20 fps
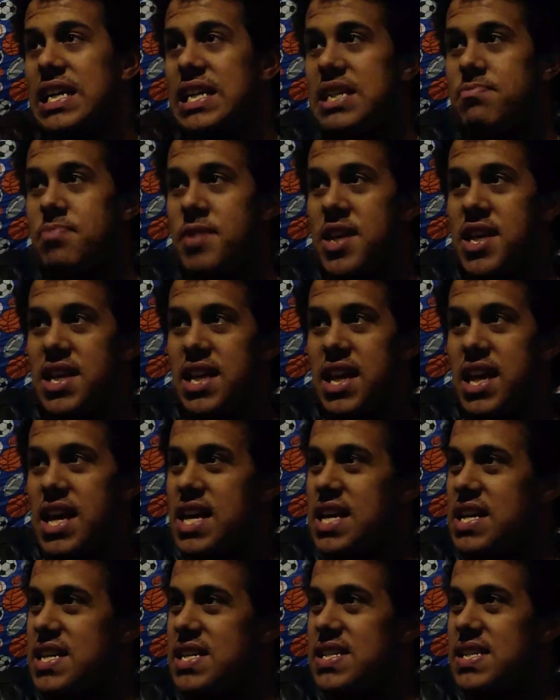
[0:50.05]
is
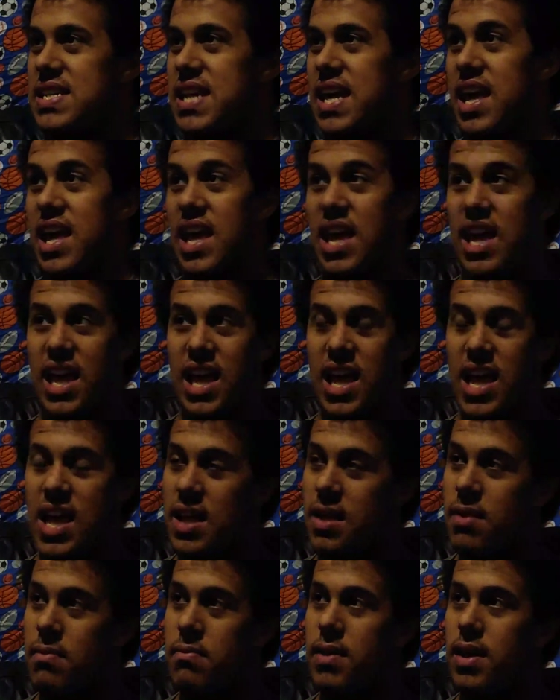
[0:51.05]
because
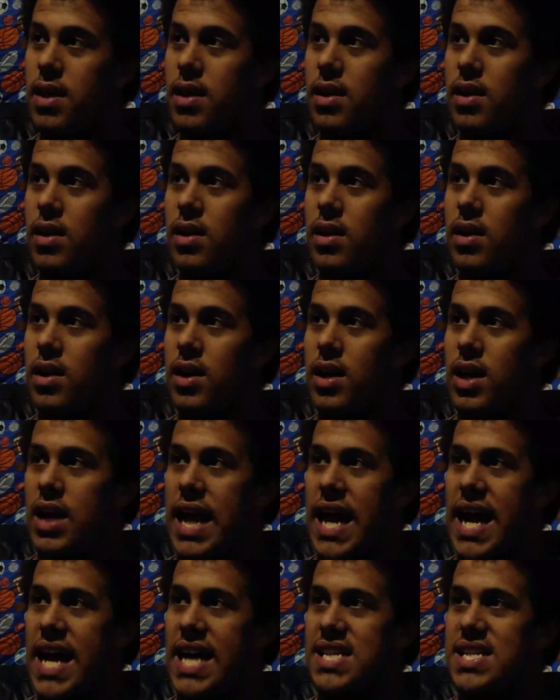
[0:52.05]
him
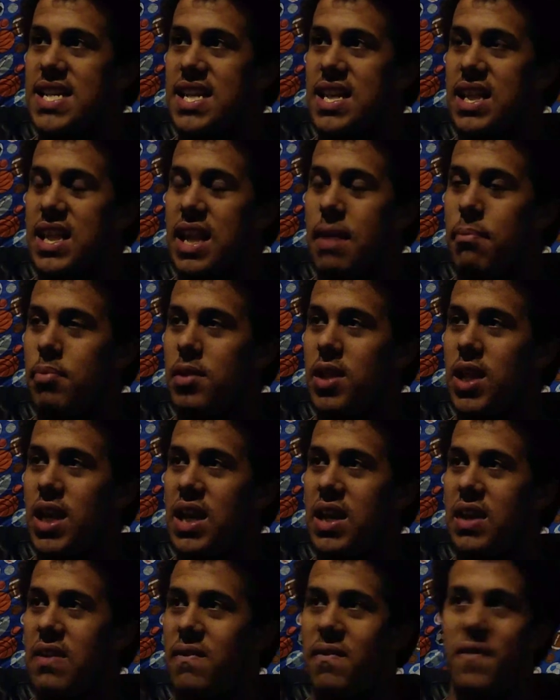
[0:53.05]
has
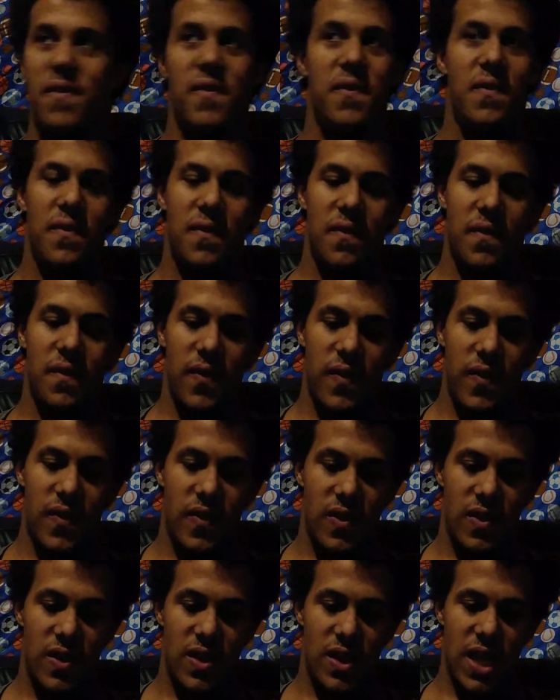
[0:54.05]
manipulated
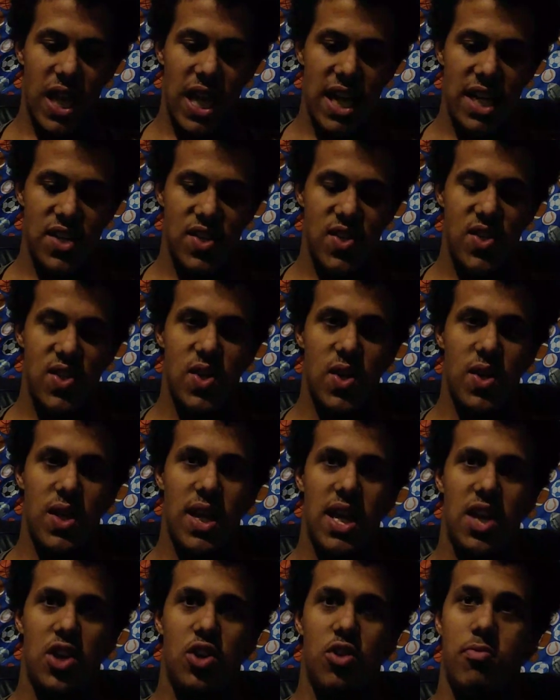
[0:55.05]
things so
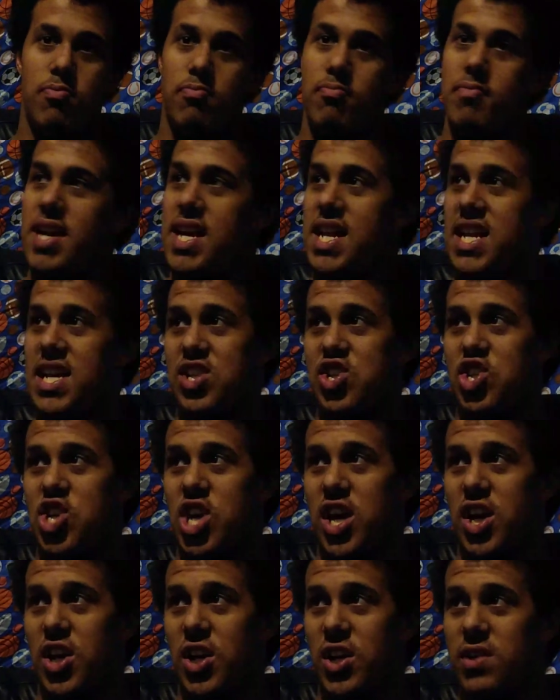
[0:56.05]
they could meet
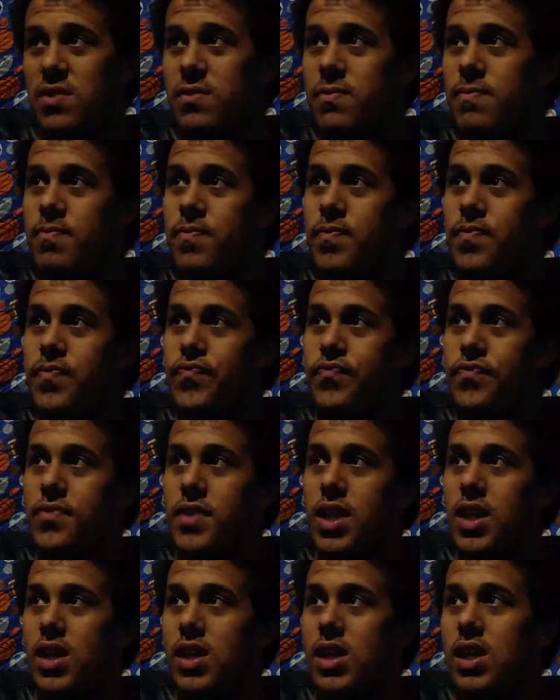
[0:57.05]
each other.
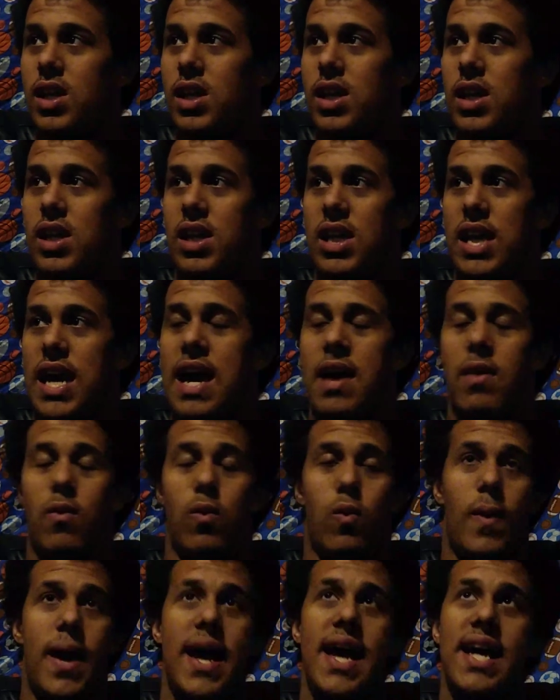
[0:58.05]
Yeah,
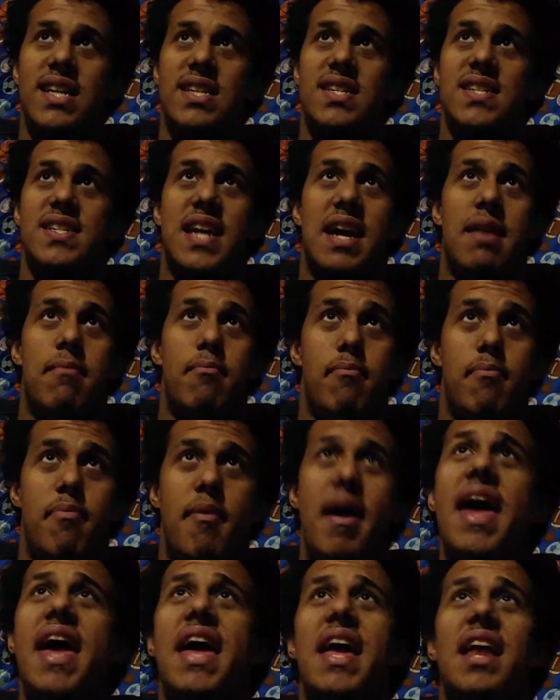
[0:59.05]
Rex and
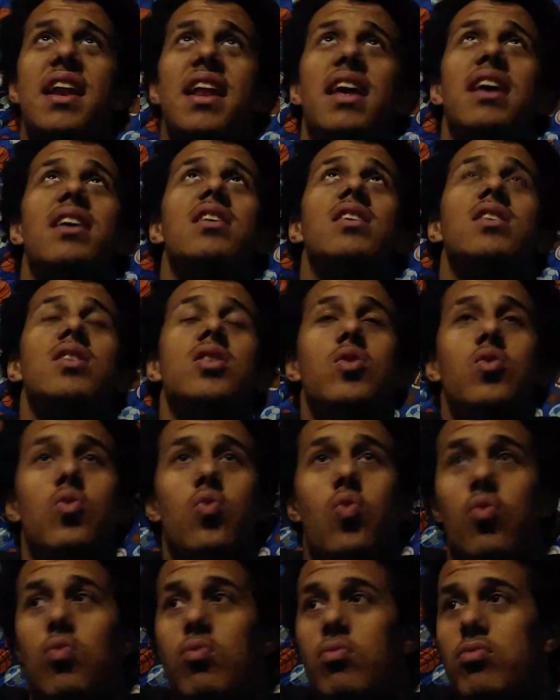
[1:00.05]
Ben,
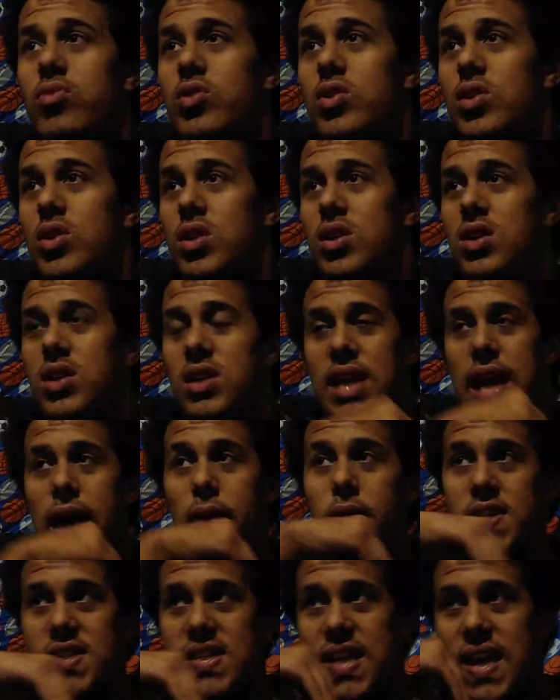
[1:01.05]

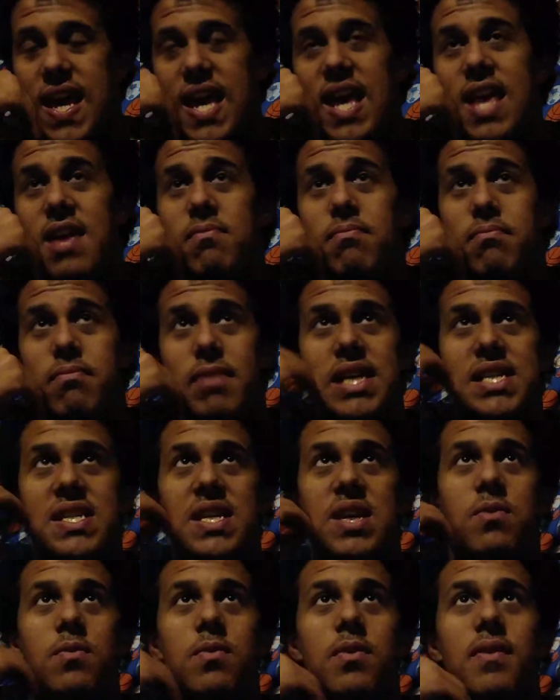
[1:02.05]
that was him
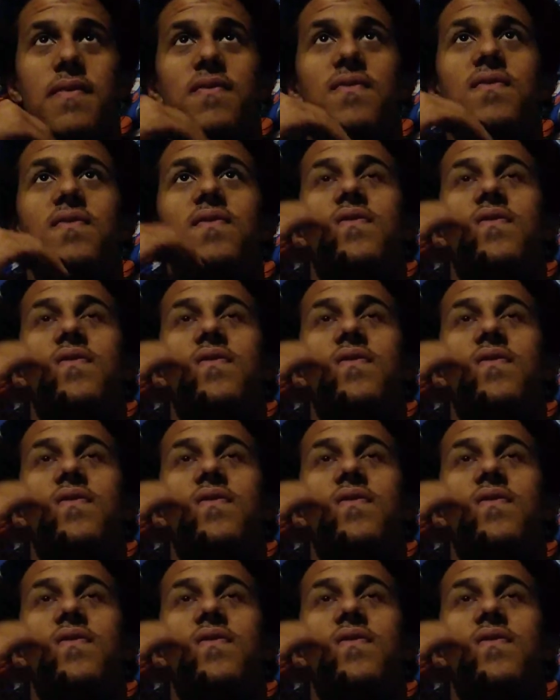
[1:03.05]
messing with